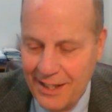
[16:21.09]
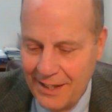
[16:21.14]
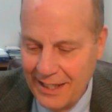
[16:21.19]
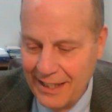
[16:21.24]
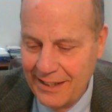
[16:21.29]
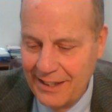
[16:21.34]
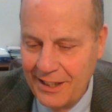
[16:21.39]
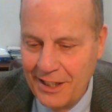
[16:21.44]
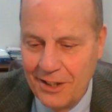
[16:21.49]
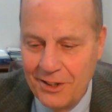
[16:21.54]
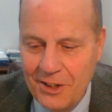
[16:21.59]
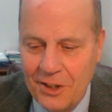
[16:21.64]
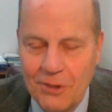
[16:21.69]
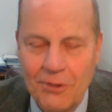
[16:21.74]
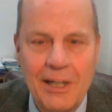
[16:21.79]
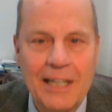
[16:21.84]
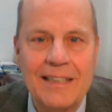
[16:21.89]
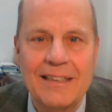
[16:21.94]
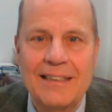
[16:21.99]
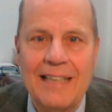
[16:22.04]
That
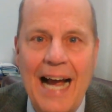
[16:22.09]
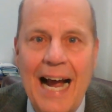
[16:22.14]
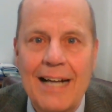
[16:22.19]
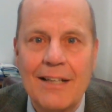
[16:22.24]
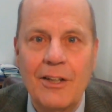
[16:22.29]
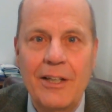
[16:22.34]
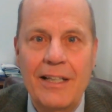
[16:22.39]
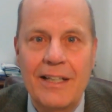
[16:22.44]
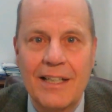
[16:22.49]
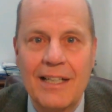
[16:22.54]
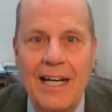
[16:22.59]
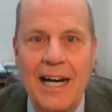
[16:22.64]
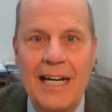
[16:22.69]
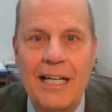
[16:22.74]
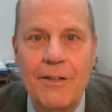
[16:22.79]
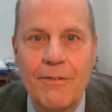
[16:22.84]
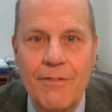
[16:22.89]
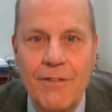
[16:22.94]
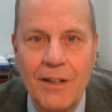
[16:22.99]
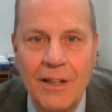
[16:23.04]
you're exactly the
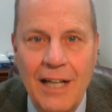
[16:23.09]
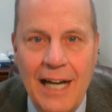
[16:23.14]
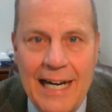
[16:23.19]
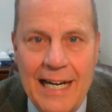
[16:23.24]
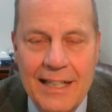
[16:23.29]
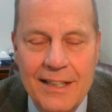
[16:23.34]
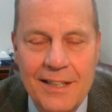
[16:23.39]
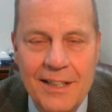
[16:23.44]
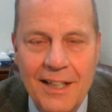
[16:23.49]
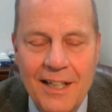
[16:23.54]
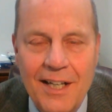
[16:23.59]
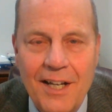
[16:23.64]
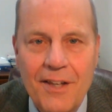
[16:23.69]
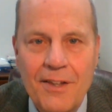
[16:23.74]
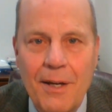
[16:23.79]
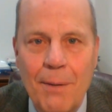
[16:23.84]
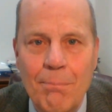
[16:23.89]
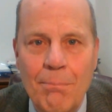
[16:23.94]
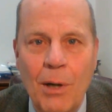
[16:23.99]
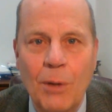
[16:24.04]
kind of client
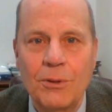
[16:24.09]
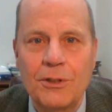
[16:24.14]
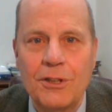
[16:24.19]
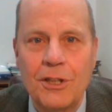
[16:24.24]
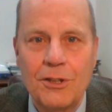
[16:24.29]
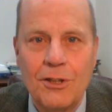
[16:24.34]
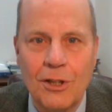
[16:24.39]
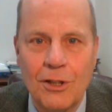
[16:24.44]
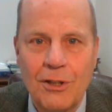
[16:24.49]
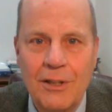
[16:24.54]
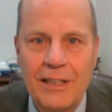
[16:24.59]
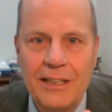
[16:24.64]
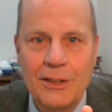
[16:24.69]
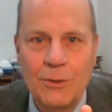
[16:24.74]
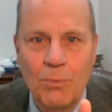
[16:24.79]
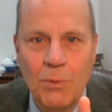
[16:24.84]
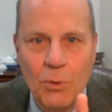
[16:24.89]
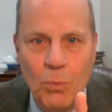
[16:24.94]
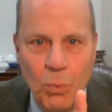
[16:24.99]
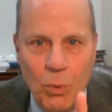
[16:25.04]
that most
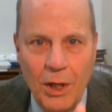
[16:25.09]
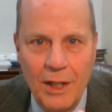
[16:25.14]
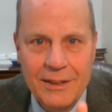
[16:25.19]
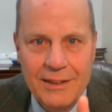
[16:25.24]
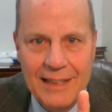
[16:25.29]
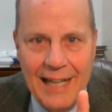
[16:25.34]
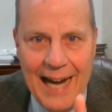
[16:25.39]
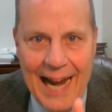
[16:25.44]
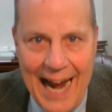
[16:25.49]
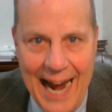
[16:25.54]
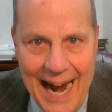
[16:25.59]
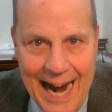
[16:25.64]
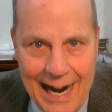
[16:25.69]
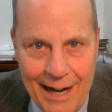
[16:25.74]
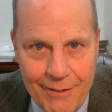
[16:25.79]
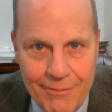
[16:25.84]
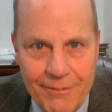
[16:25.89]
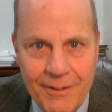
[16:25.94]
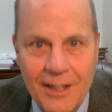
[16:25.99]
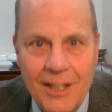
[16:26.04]
attorneys would want to
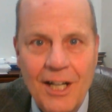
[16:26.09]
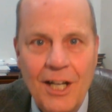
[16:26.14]
have.